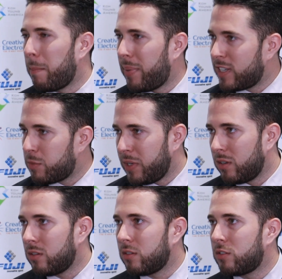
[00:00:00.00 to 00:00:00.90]
complex
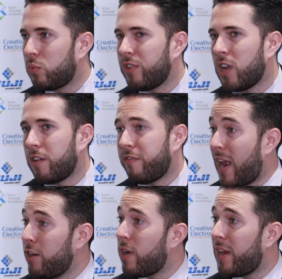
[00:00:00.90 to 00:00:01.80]
builds with a lot of
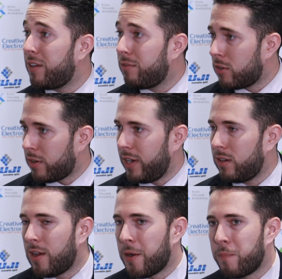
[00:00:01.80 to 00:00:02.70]
value add,
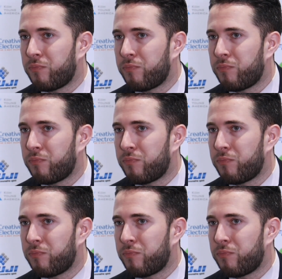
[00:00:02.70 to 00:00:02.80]
right?